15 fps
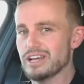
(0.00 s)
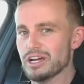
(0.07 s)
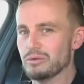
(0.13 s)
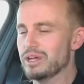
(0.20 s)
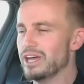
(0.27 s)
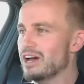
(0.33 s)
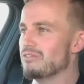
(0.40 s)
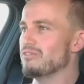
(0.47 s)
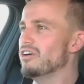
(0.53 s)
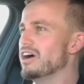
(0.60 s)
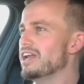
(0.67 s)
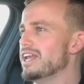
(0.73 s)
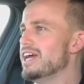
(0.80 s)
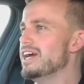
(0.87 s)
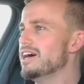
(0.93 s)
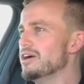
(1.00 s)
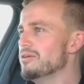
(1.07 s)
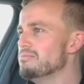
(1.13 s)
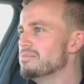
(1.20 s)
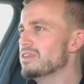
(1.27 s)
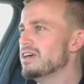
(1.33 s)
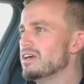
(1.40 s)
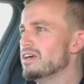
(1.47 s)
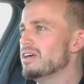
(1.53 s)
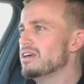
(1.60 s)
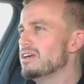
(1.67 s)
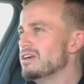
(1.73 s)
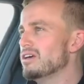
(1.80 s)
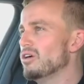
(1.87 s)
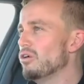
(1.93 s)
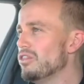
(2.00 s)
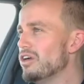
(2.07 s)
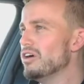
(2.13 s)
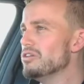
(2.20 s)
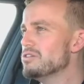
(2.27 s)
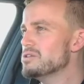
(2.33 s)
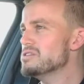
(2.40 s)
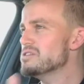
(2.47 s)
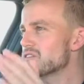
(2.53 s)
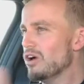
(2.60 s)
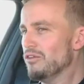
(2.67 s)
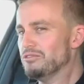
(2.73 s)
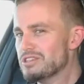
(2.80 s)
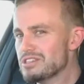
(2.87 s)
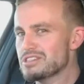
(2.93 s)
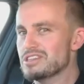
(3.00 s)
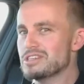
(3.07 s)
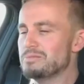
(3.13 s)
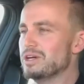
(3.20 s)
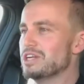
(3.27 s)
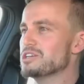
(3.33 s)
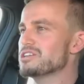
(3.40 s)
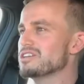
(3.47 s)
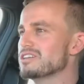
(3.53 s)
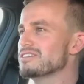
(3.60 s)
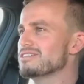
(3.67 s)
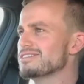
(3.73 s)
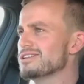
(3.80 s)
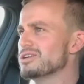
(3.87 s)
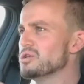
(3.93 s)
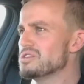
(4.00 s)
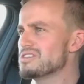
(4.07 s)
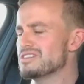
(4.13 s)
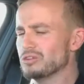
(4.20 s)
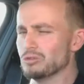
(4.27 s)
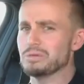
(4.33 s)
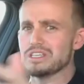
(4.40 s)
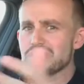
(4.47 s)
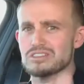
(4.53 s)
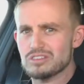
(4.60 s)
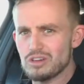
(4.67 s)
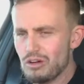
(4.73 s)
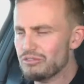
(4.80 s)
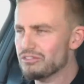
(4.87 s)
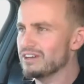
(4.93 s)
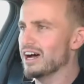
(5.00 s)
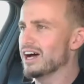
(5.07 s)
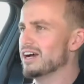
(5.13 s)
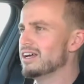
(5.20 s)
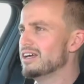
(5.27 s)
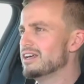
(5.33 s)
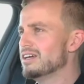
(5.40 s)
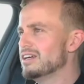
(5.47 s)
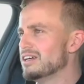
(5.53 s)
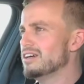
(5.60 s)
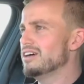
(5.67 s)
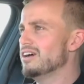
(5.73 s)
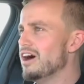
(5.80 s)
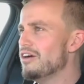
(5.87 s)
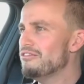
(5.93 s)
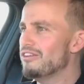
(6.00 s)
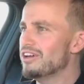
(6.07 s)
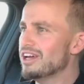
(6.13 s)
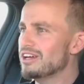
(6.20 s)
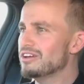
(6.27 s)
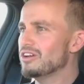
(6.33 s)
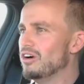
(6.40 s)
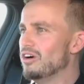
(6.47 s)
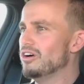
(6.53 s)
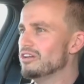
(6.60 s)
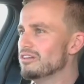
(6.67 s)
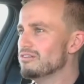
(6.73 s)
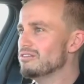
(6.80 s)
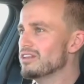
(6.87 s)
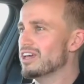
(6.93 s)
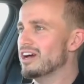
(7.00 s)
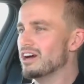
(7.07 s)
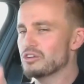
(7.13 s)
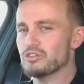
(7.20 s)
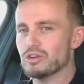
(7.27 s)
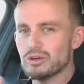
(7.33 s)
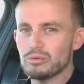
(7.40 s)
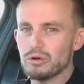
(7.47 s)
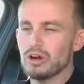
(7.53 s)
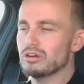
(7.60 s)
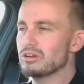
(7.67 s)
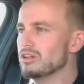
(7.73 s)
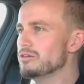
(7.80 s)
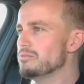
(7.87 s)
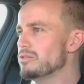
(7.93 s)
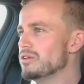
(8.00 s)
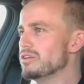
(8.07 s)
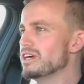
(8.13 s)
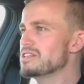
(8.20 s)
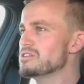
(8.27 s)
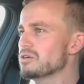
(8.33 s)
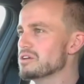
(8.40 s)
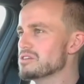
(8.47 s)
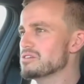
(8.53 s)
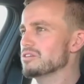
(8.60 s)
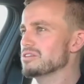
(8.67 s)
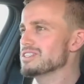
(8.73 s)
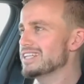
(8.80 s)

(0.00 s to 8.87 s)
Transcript: like we have right now. Although the softest suspension could still be softer, I found on the country road loop that they took us on